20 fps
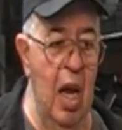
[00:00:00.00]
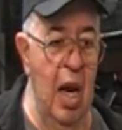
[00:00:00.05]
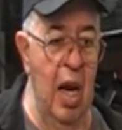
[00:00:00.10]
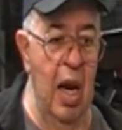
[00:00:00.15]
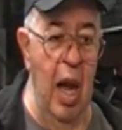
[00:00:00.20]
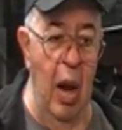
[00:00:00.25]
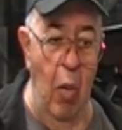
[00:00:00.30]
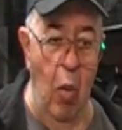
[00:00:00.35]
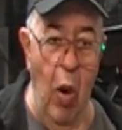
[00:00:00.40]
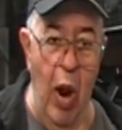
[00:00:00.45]

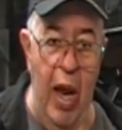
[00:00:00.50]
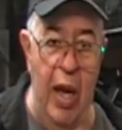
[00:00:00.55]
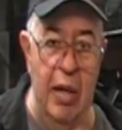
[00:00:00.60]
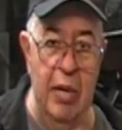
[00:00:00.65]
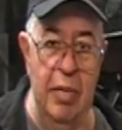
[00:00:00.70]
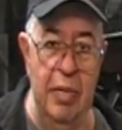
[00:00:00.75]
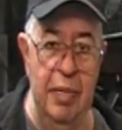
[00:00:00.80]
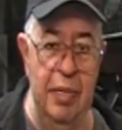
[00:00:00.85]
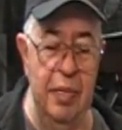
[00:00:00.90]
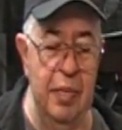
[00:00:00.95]
got wet.
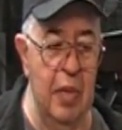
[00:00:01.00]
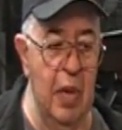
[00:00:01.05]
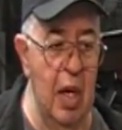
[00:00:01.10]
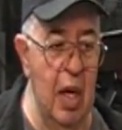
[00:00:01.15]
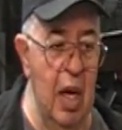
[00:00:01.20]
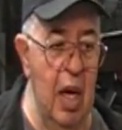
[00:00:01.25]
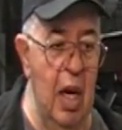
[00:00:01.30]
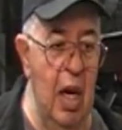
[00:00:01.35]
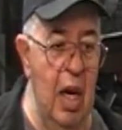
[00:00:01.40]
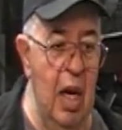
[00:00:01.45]

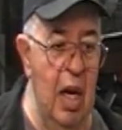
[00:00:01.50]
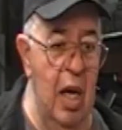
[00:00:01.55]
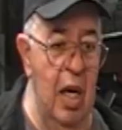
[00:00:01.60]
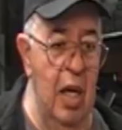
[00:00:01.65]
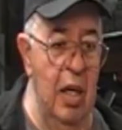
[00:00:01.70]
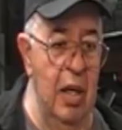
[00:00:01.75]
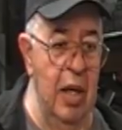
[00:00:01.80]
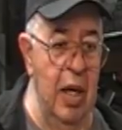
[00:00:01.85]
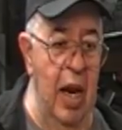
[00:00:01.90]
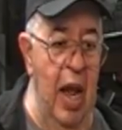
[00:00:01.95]

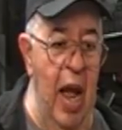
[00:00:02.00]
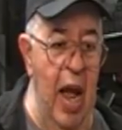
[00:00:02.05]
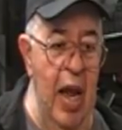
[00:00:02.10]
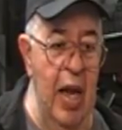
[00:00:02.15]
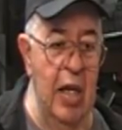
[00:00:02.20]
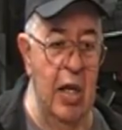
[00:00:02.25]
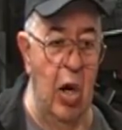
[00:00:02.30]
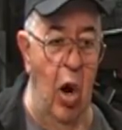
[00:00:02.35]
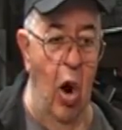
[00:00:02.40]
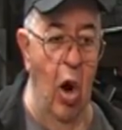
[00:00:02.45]
The guy
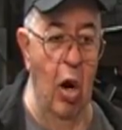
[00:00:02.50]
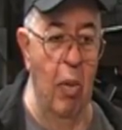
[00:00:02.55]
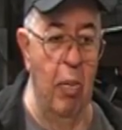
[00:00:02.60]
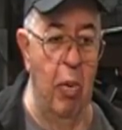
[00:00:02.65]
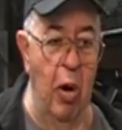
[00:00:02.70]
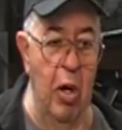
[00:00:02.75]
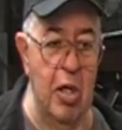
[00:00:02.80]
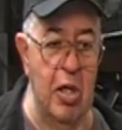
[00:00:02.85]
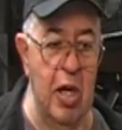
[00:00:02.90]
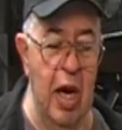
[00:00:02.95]
at the auto
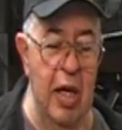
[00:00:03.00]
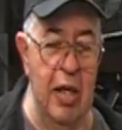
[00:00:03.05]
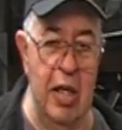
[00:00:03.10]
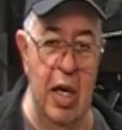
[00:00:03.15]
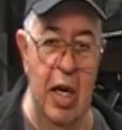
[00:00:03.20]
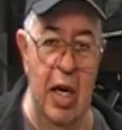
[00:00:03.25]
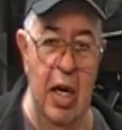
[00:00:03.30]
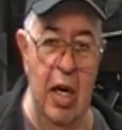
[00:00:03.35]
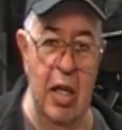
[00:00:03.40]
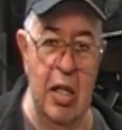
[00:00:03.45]
parts, at
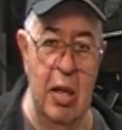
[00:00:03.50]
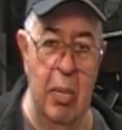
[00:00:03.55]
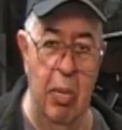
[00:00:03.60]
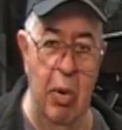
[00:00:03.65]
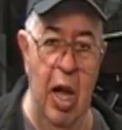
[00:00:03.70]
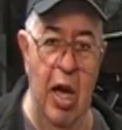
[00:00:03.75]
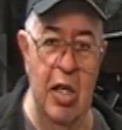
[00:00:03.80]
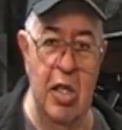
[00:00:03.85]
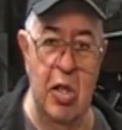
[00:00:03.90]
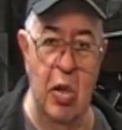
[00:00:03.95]
the
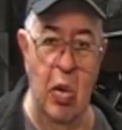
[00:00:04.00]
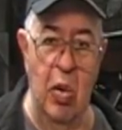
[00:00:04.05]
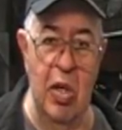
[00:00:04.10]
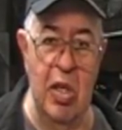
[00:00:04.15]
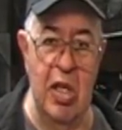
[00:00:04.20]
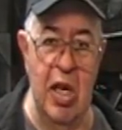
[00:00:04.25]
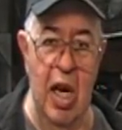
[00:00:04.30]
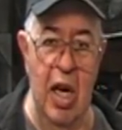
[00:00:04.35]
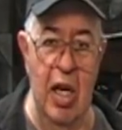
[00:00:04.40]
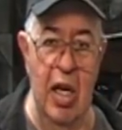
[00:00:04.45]
supply store
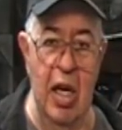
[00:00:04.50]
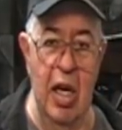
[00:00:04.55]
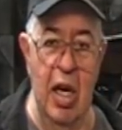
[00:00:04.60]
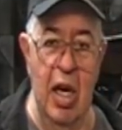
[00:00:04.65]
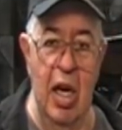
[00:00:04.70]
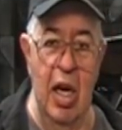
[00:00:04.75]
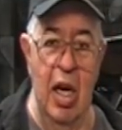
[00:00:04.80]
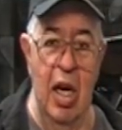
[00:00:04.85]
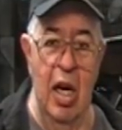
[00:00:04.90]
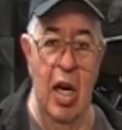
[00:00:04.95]
said,
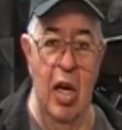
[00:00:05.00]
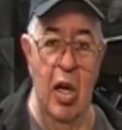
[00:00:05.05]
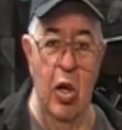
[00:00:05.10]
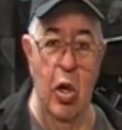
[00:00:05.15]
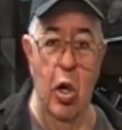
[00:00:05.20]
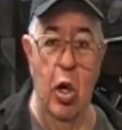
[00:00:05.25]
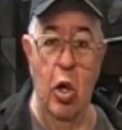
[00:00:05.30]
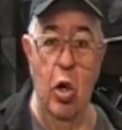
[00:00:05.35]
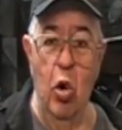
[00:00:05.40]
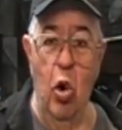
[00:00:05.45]

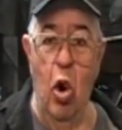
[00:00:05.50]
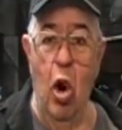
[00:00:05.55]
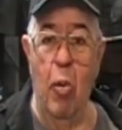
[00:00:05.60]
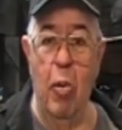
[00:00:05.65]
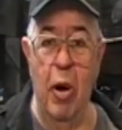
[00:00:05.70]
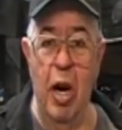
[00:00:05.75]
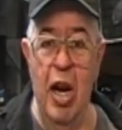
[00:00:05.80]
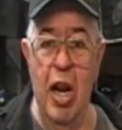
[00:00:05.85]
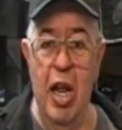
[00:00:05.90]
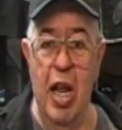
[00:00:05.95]
you can do a
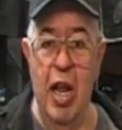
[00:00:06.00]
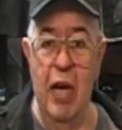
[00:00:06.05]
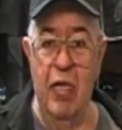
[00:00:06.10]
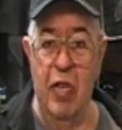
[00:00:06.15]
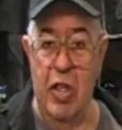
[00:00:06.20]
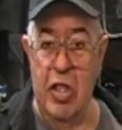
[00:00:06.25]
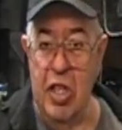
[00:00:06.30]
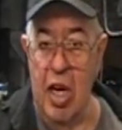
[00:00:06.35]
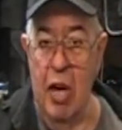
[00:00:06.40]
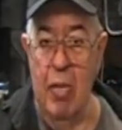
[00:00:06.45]
carburetor kit
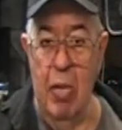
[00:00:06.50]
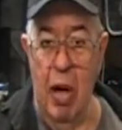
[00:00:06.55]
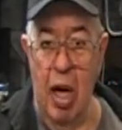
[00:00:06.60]
for 10